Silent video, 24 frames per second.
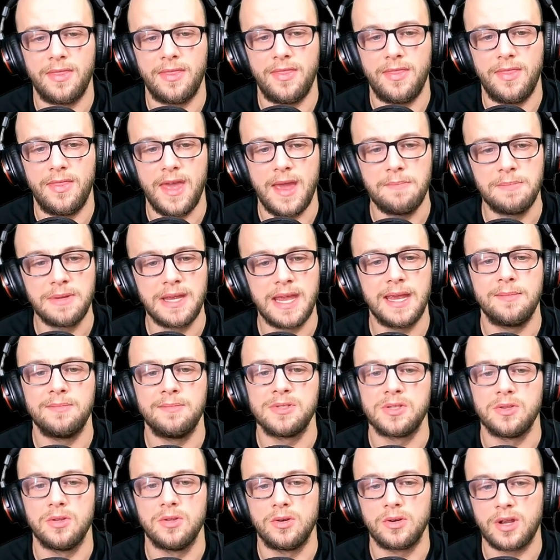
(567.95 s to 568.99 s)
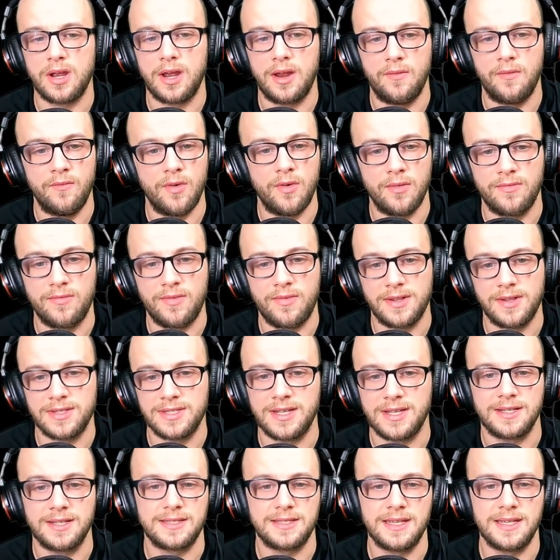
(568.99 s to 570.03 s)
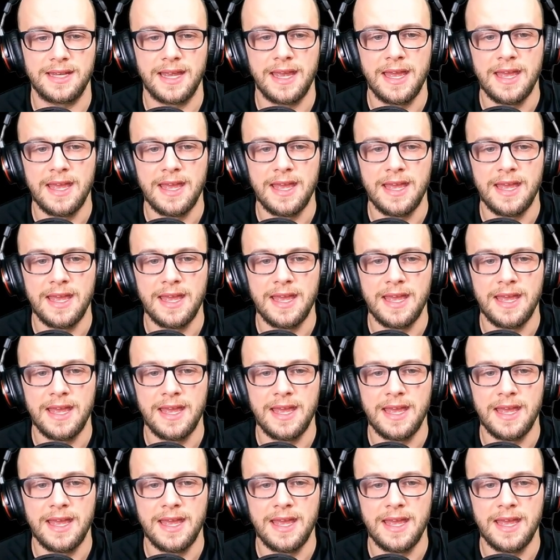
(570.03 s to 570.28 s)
them games look and run fantastic.